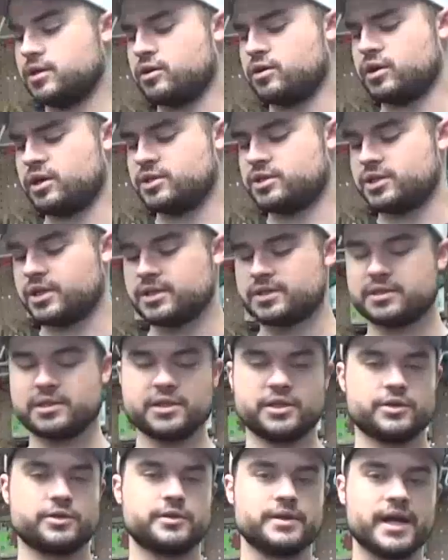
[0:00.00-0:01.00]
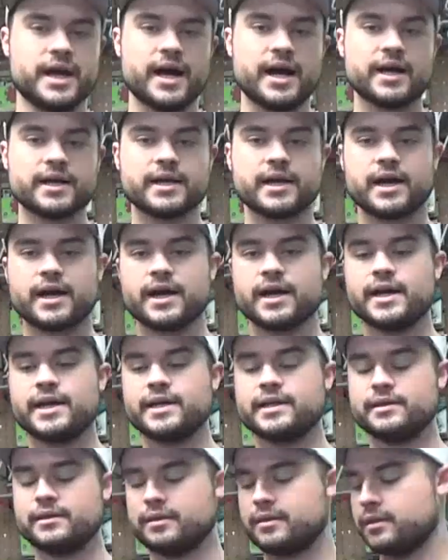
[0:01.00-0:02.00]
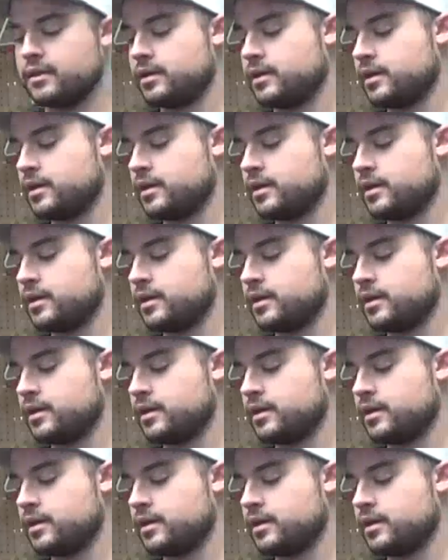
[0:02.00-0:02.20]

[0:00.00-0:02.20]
adjusting your nock height.